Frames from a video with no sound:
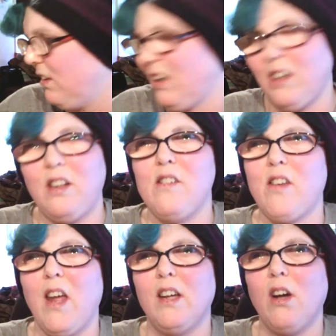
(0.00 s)
it can
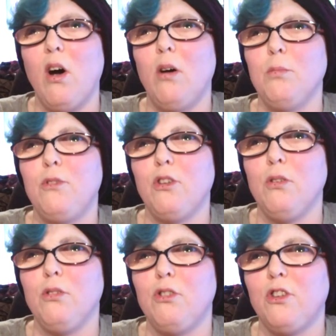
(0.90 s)
take up
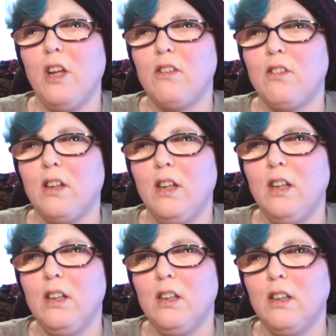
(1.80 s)
to
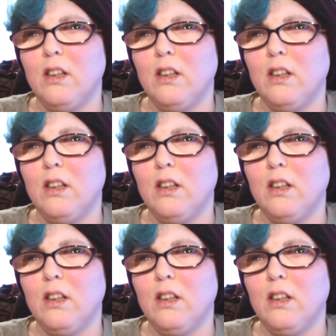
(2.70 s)
60